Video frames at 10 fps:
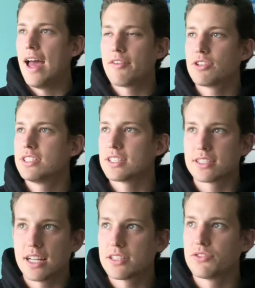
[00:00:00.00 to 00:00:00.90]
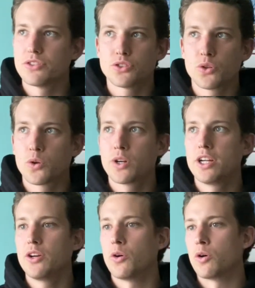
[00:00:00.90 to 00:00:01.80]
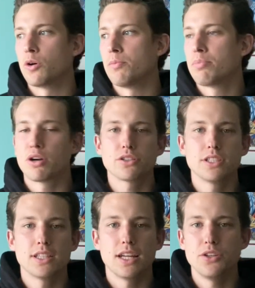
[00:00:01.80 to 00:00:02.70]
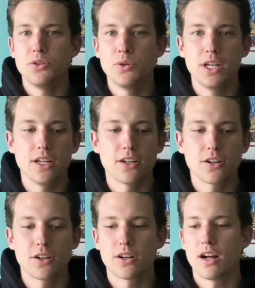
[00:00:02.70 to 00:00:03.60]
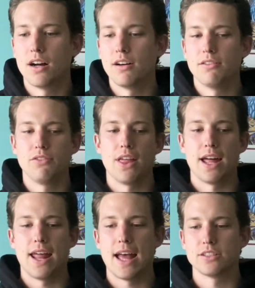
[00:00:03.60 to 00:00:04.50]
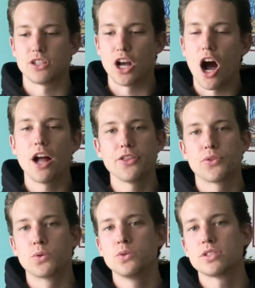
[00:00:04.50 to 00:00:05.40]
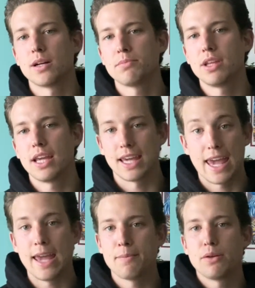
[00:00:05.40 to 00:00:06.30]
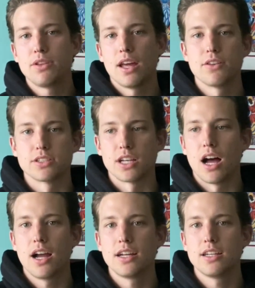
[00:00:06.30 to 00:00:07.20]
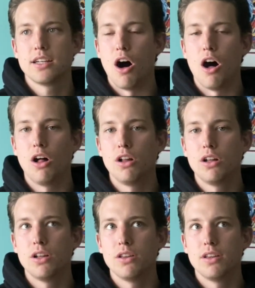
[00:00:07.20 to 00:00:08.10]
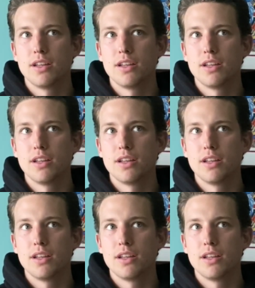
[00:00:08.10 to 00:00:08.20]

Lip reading: Every successful story or person that you hear of that has gone through something and came out the other side all